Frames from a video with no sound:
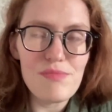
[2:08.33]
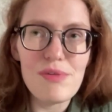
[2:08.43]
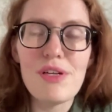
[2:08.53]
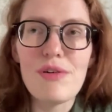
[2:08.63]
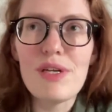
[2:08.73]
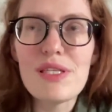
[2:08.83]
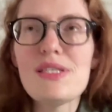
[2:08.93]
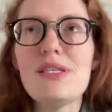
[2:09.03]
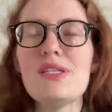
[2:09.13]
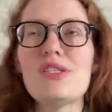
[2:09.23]

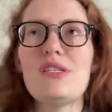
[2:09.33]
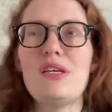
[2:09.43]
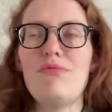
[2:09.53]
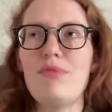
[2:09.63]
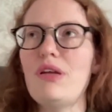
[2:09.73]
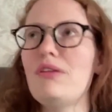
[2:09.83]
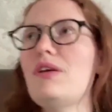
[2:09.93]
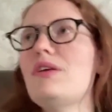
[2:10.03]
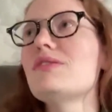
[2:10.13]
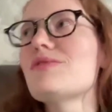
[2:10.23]

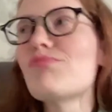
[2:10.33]
it's